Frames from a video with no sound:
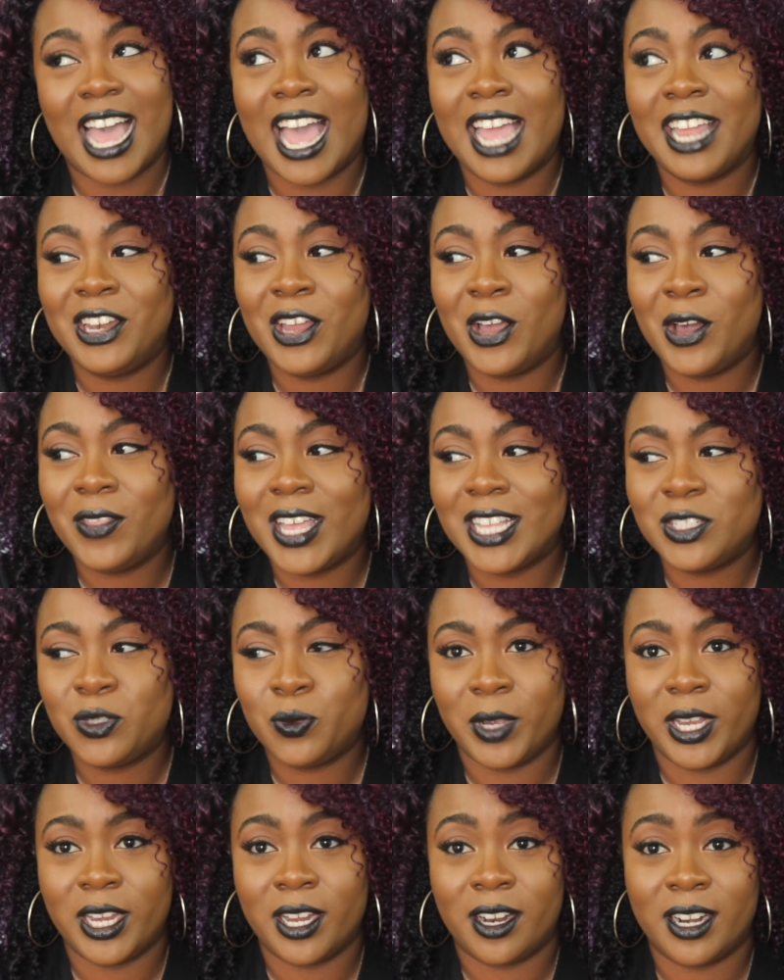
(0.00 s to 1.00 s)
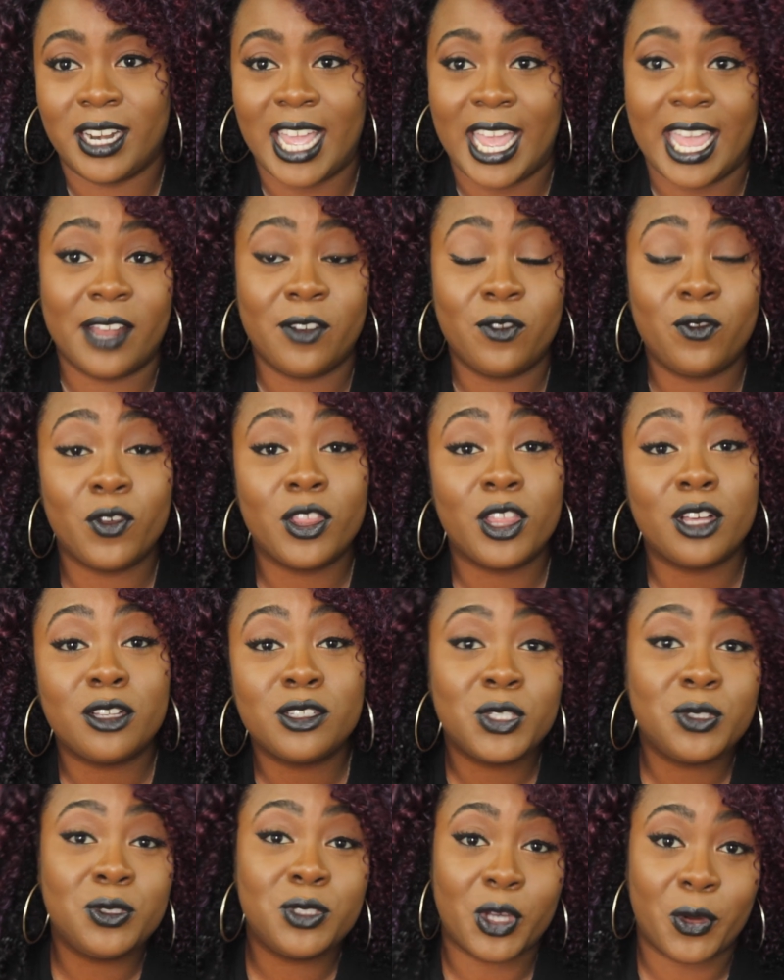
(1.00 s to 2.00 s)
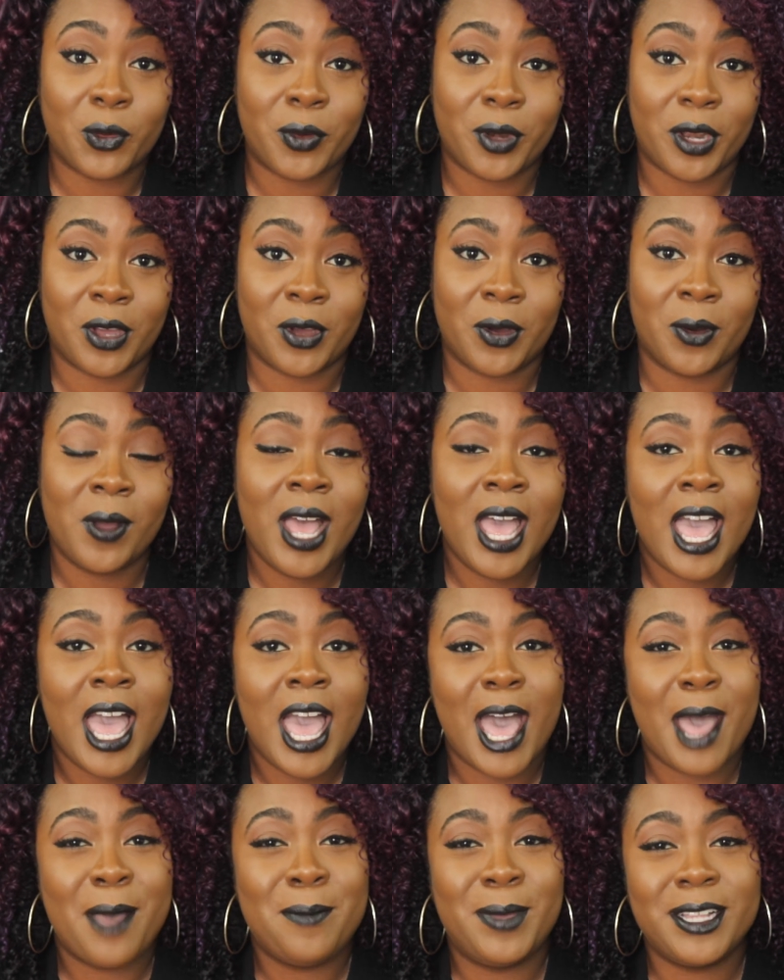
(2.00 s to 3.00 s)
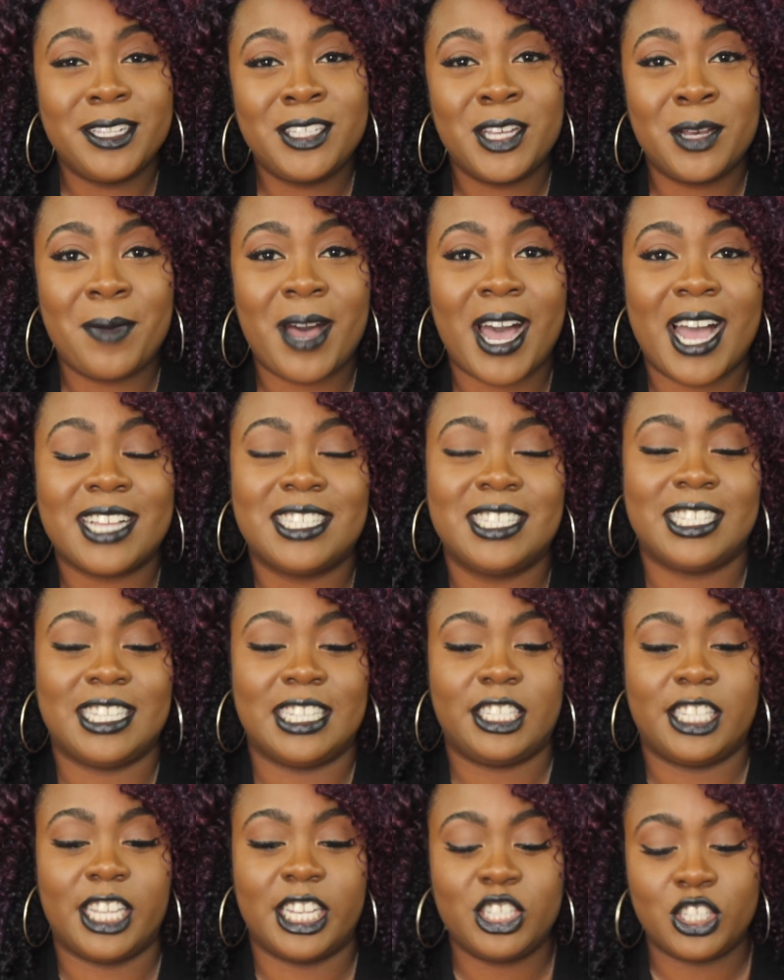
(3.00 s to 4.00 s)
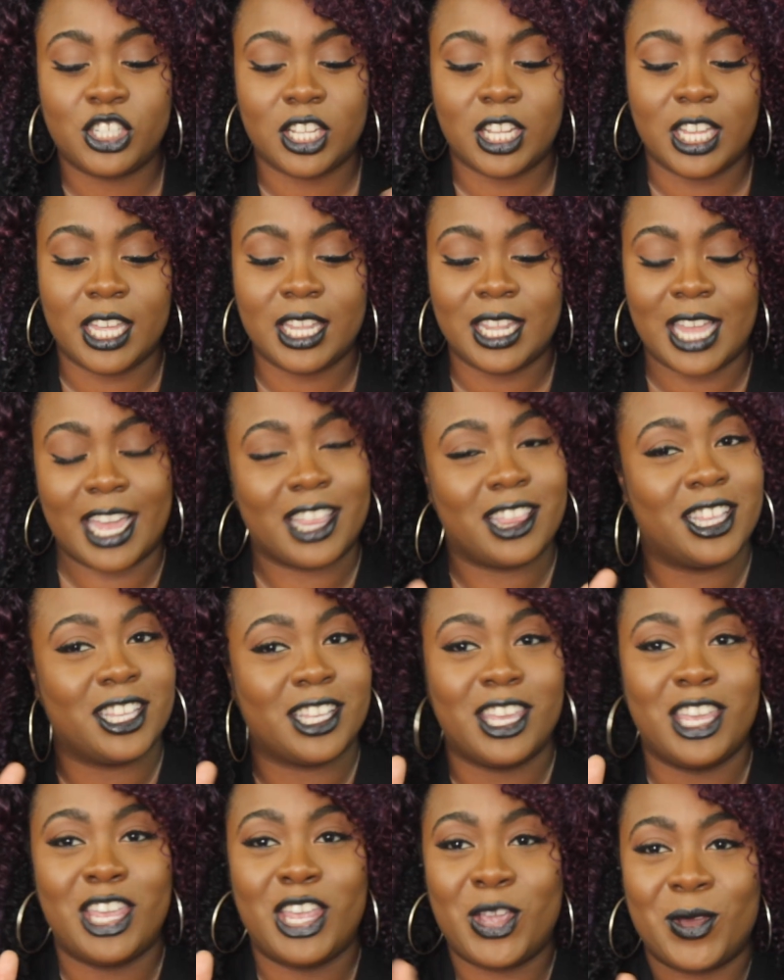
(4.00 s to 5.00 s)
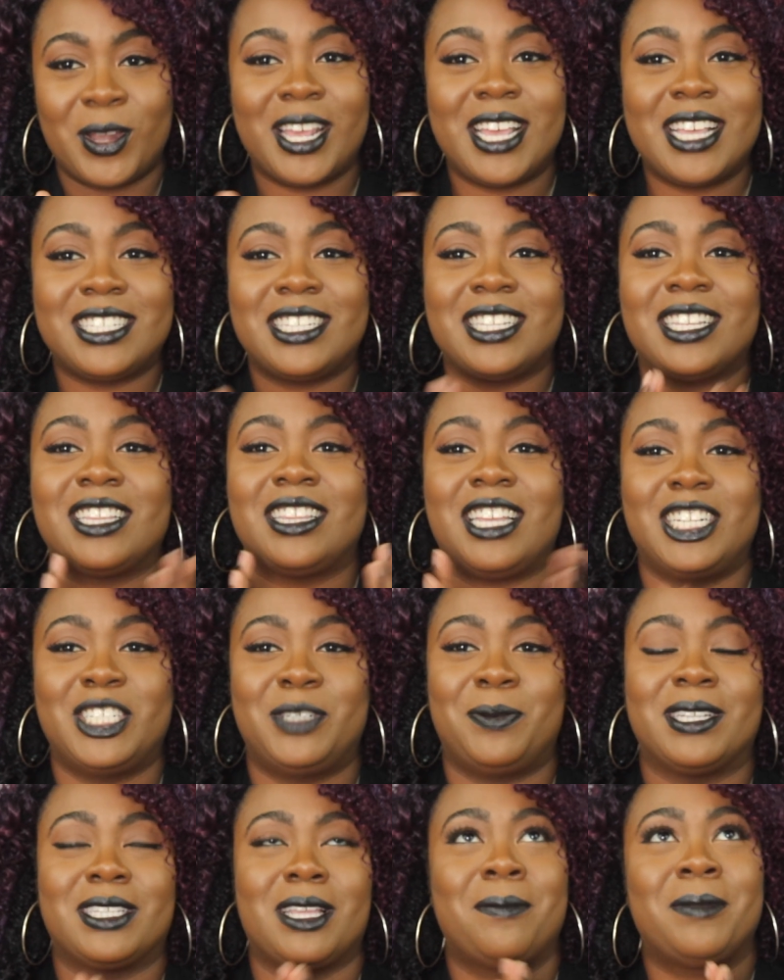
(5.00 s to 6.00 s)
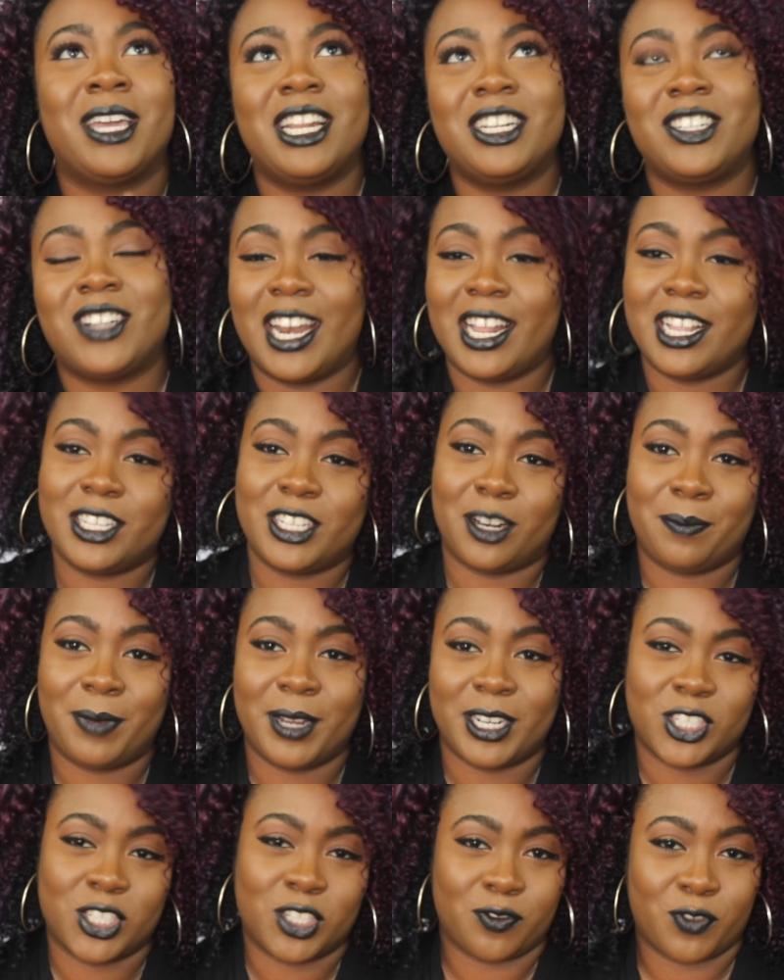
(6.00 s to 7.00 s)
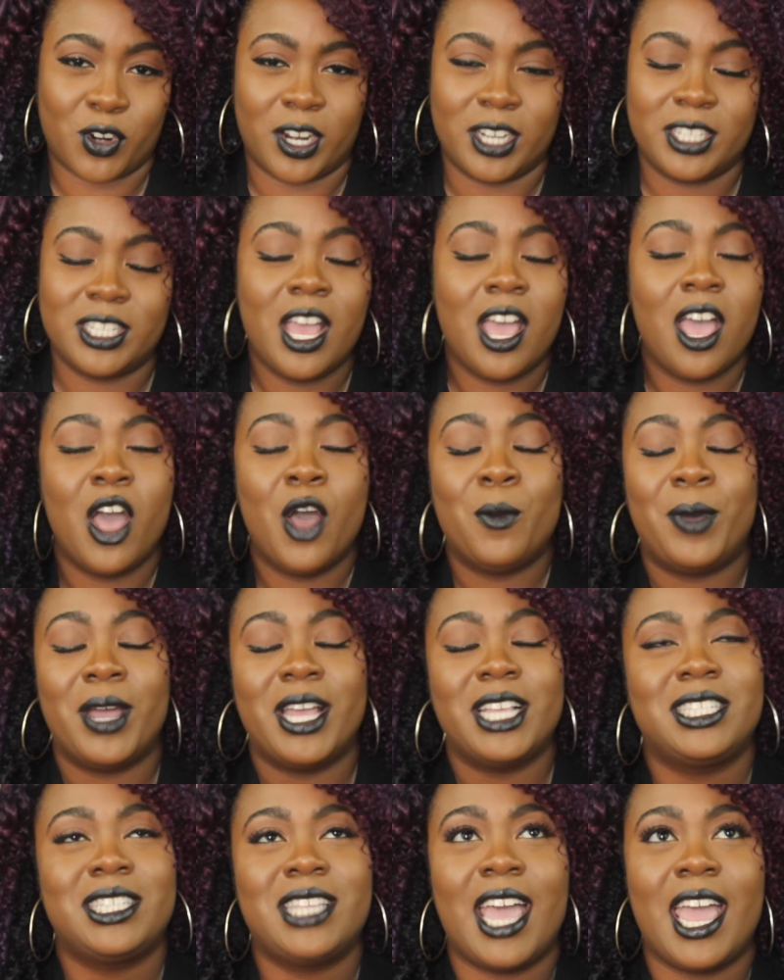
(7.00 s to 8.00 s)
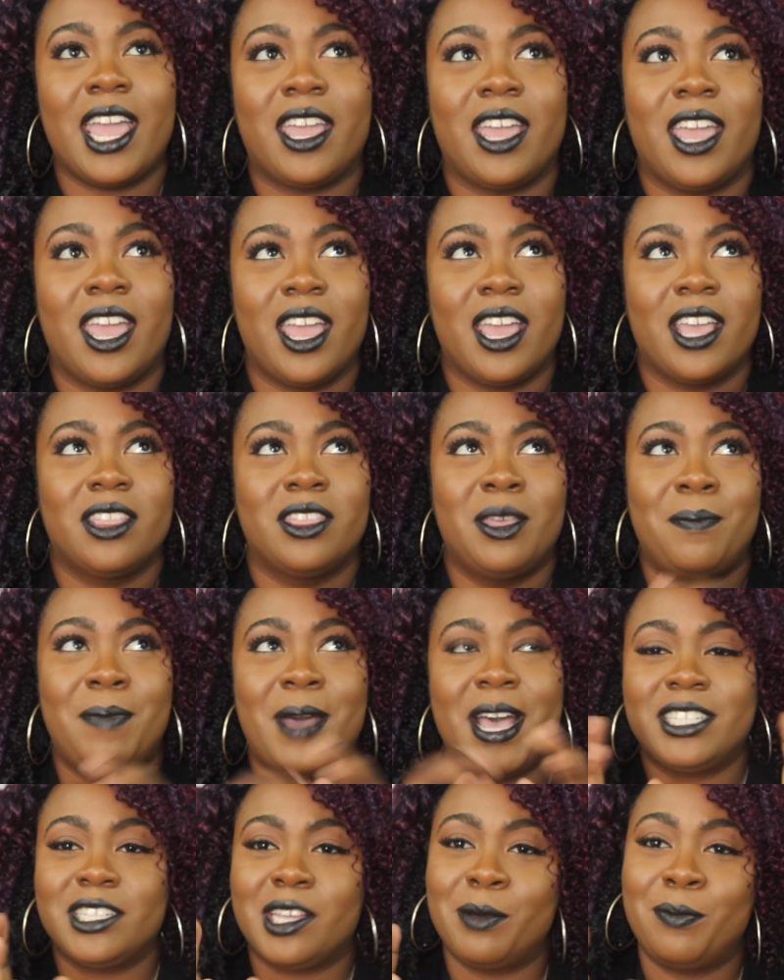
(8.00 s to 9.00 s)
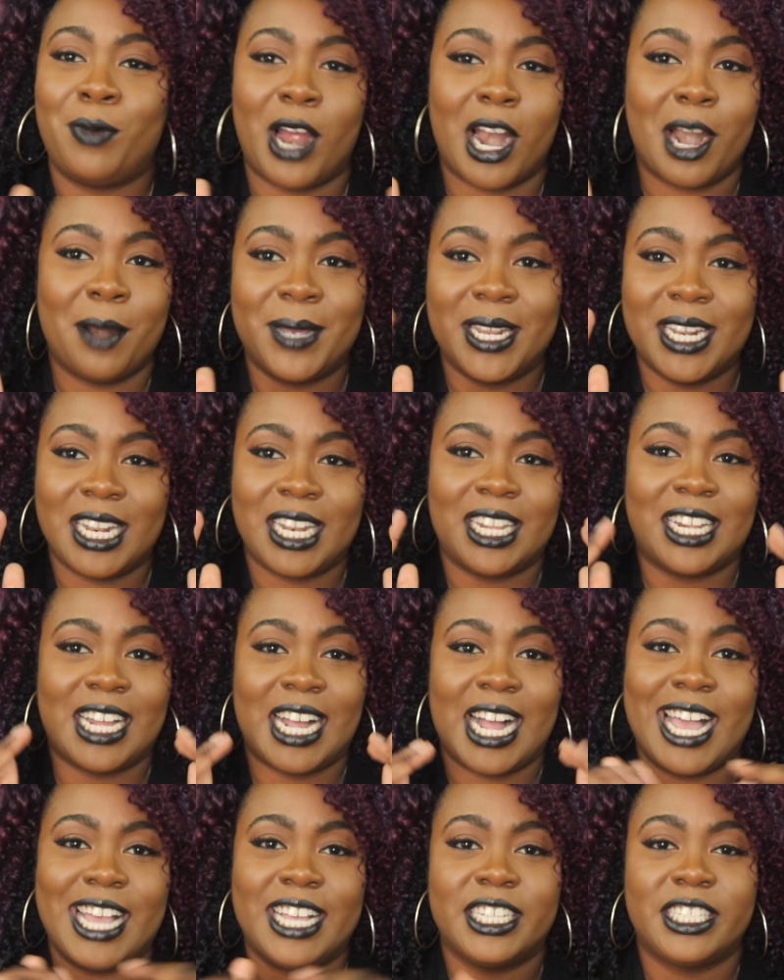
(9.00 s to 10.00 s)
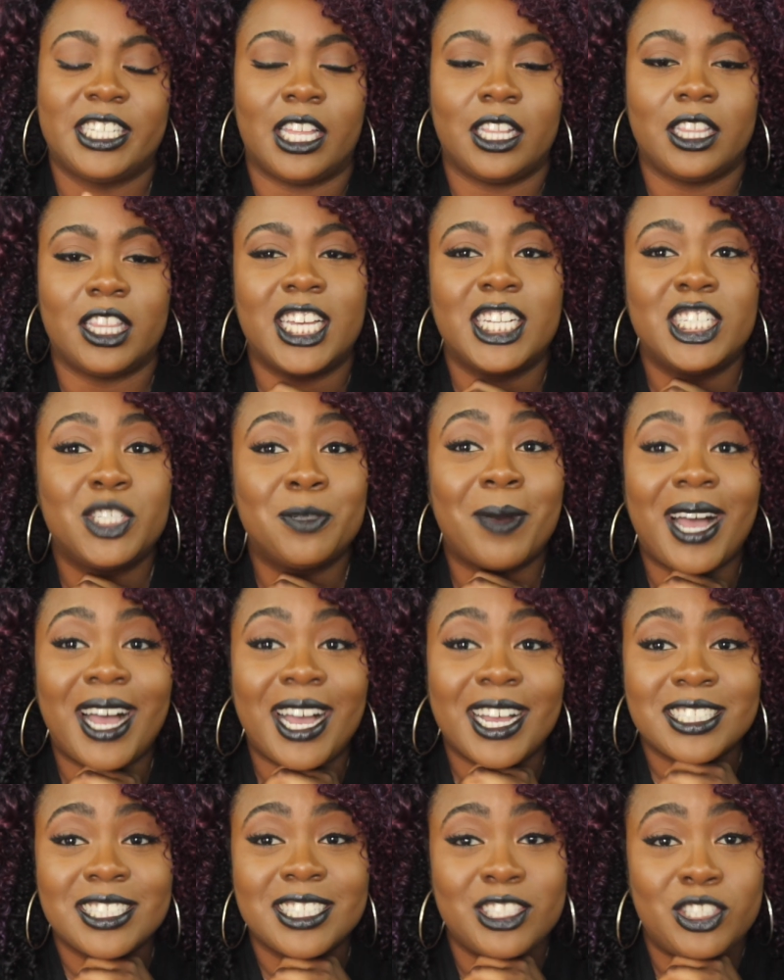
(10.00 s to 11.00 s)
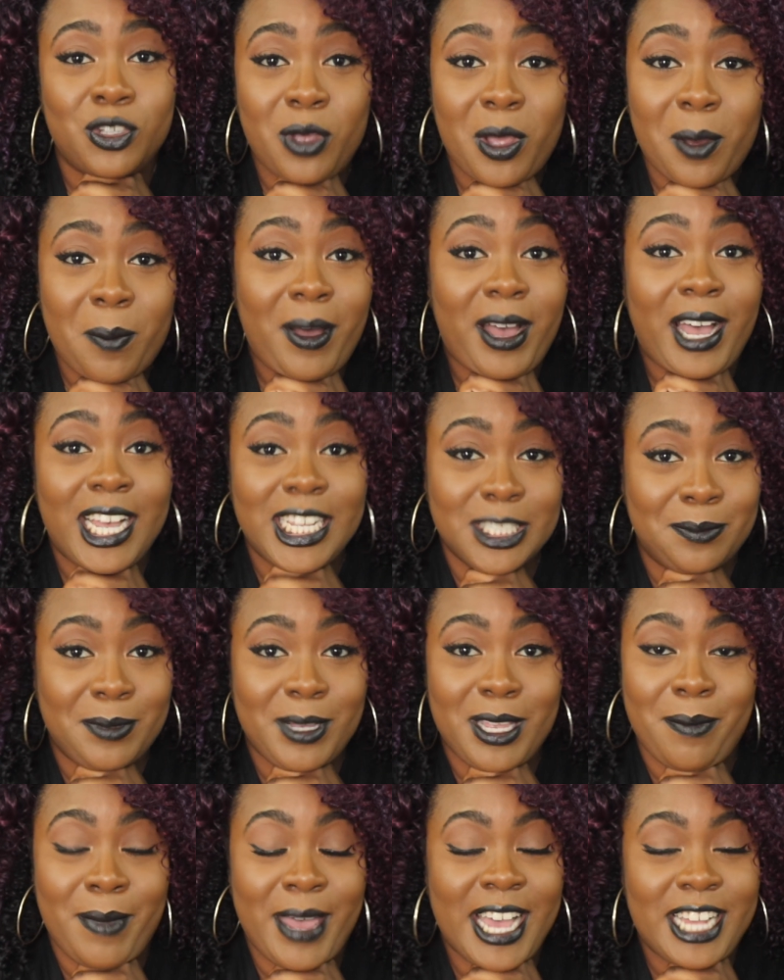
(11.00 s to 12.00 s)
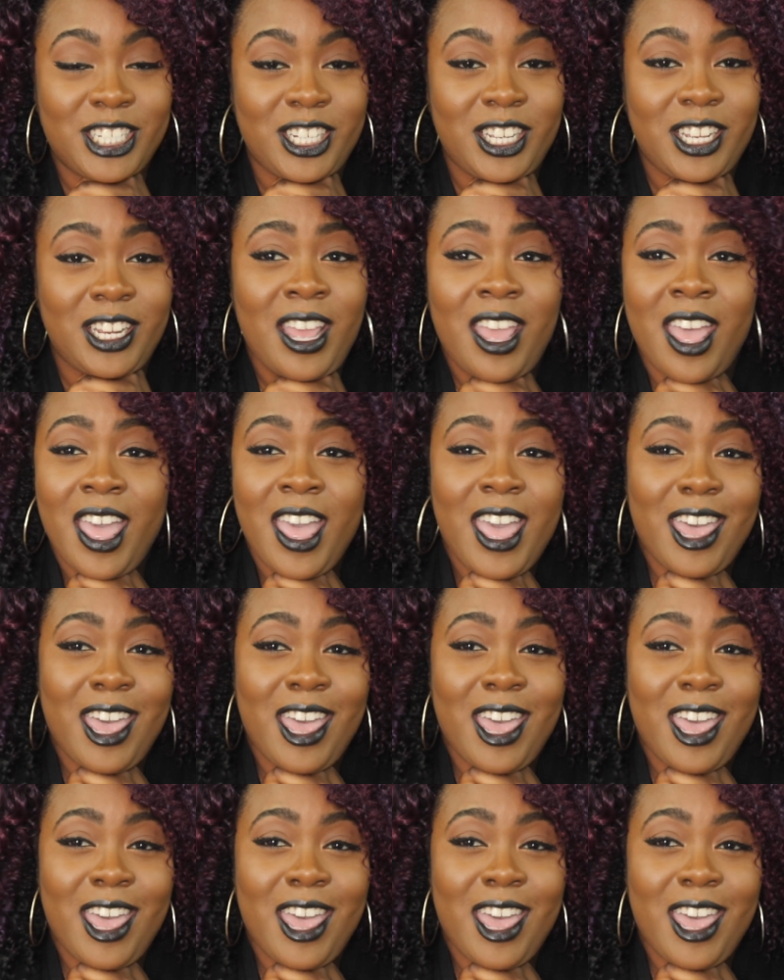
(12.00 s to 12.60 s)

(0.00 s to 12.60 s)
I know that's weird. And for those who don't know, a bento box is essentially like the cutest lunchbox. I'm going to try to insert pictures, of course, but it's like the best compartmentalized lunchbox that you could possibly imagine.